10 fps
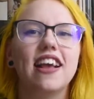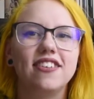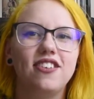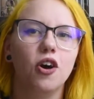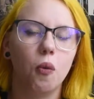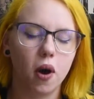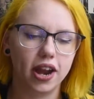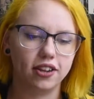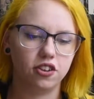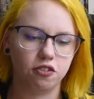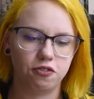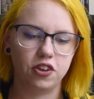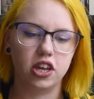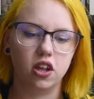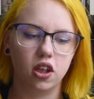They still wanted to
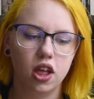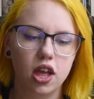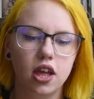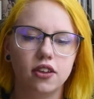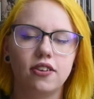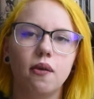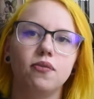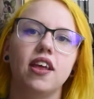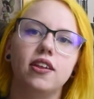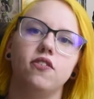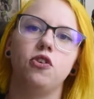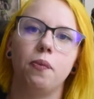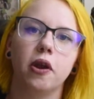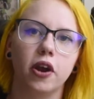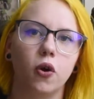feel some sense of
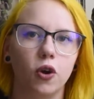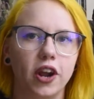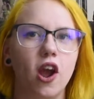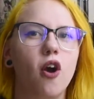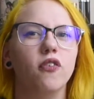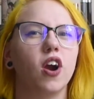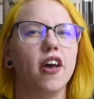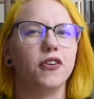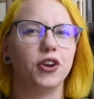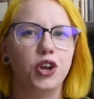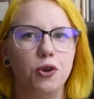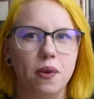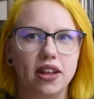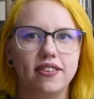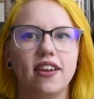superiority over other
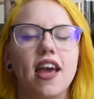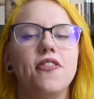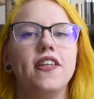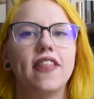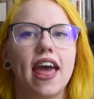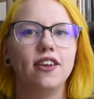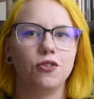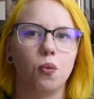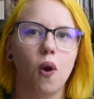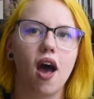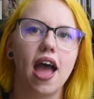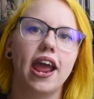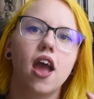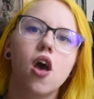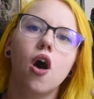humans, and I think that is why